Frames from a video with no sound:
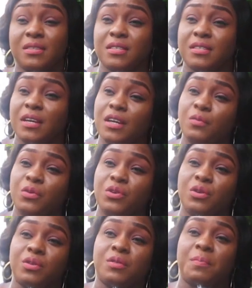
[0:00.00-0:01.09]
sustainable
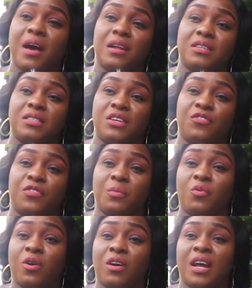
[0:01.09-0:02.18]
youth policy
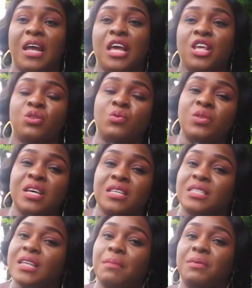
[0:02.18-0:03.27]
framework through the
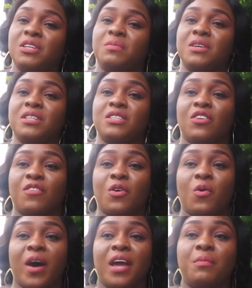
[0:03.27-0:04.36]
establishment of
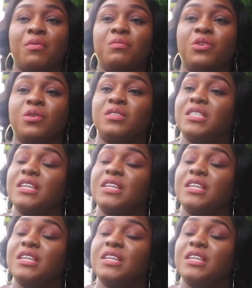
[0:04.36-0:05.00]
Akwa Ibom Youth